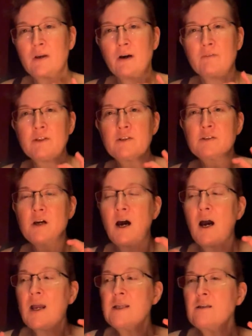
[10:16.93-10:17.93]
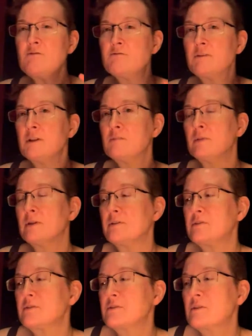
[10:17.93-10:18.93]
of these tiny
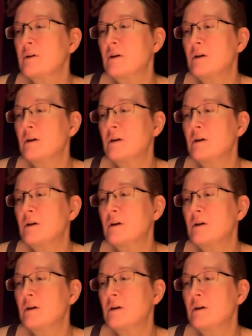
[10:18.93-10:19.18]
filaments